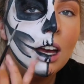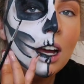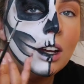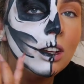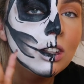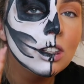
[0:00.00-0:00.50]

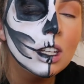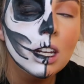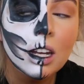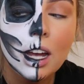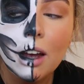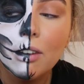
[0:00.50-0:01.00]
and you're just going
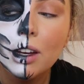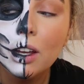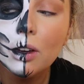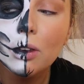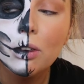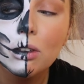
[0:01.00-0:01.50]
to carry it
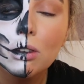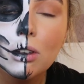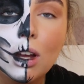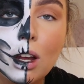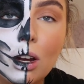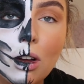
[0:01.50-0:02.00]
all
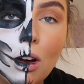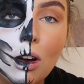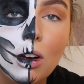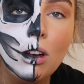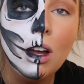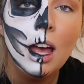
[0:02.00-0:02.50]

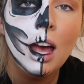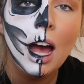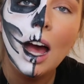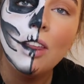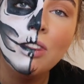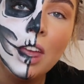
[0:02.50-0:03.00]
along,
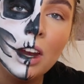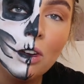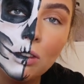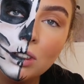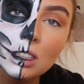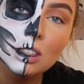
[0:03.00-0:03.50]
and then
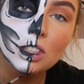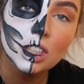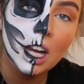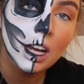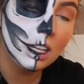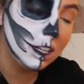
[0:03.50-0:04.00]
obviously the shade